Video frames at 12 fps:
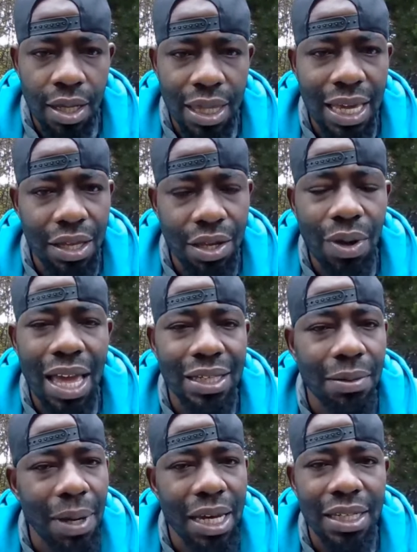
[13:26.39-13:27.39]
Thinking you had
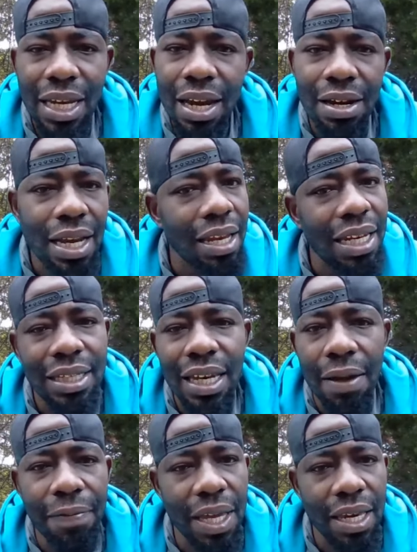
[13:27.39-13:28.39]
somebody scared. Let's
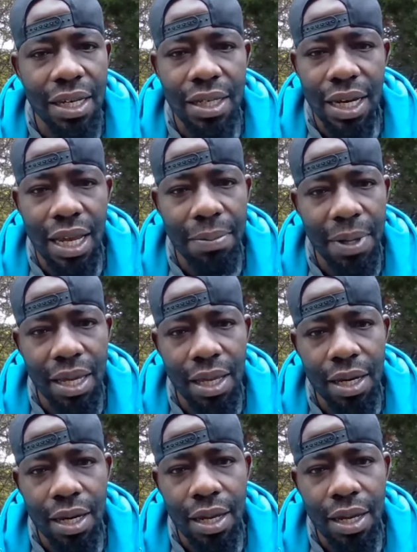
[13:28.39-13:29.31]
not feed into that, man.